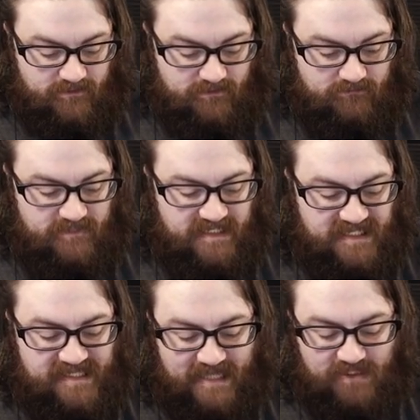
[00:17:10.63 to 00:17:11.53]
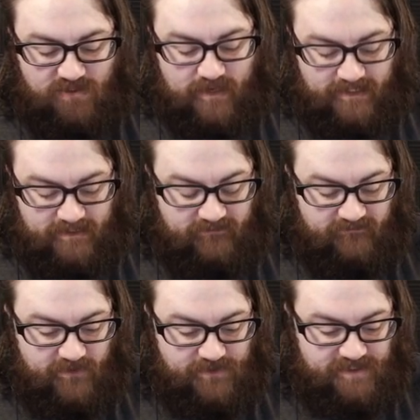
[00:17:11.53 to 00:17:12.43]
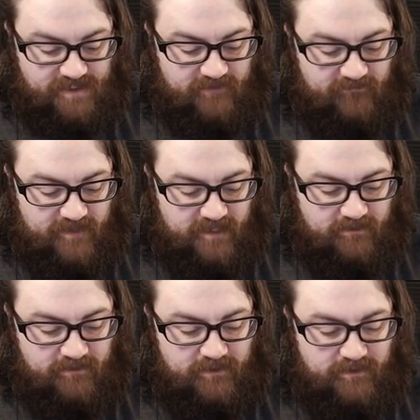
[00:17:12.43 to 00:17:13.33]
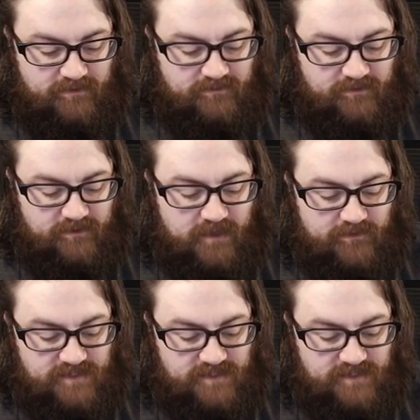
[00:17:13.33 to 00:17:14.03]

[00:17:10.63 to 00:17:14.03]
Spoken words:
desaturated version of their others.